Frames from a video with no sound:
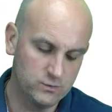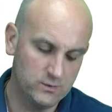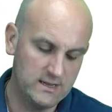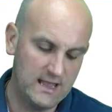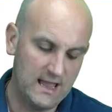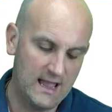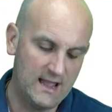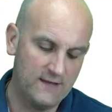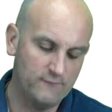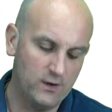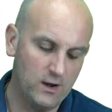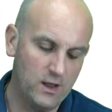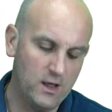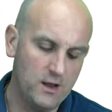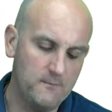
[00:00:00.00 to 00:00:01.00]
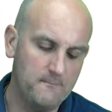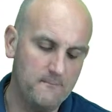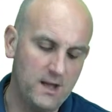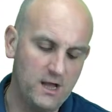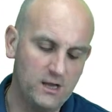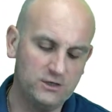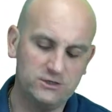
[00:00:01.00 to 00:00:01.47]
We have learnt
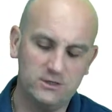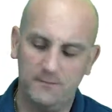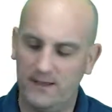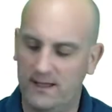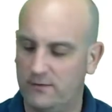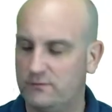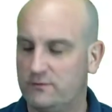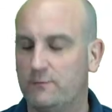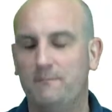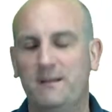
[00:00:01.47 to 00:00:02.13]
much about